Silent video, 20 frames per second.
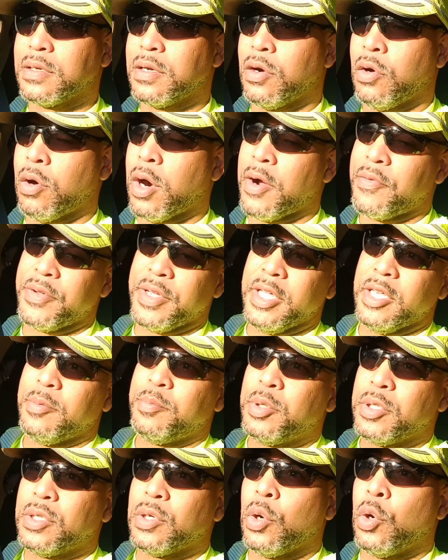Or I forget to
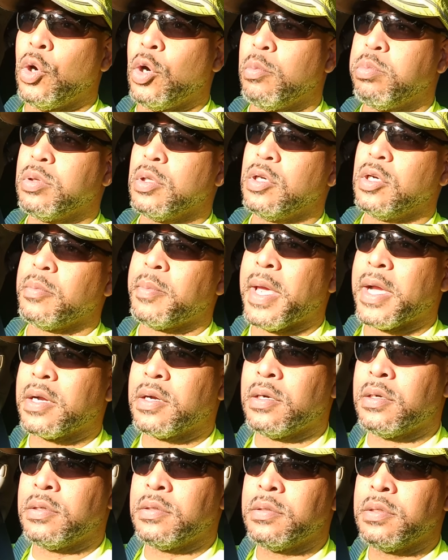put the oil plug back
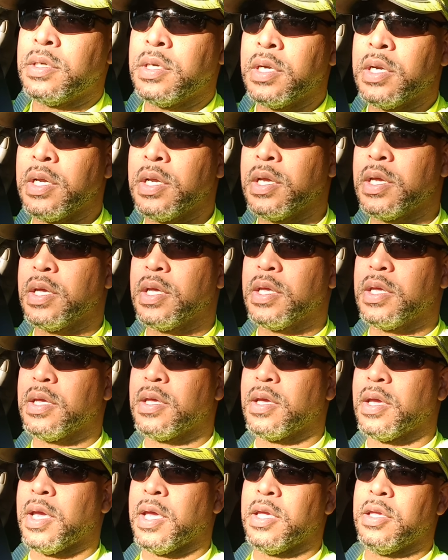on
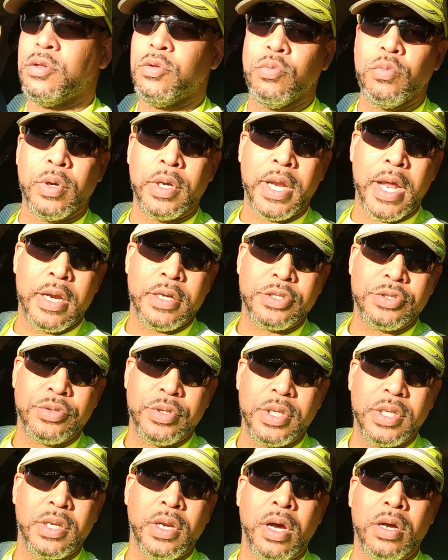and you run down the
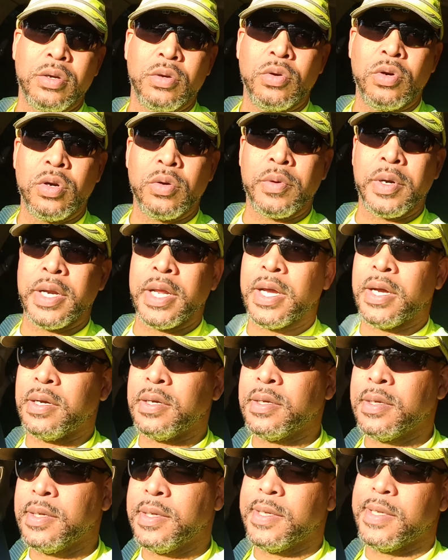street and all the oil run out.
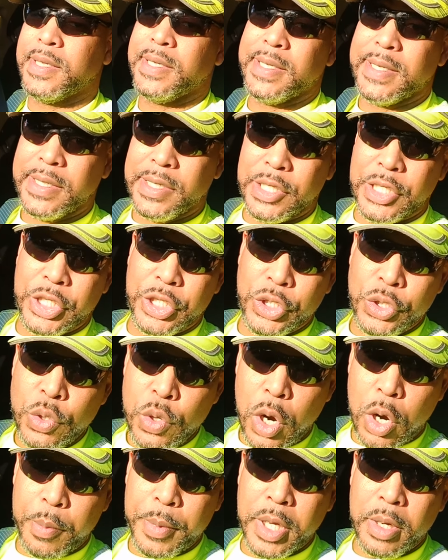
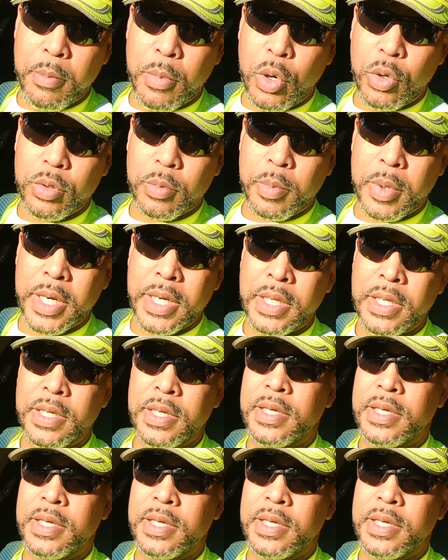You owe me a motor, buddy.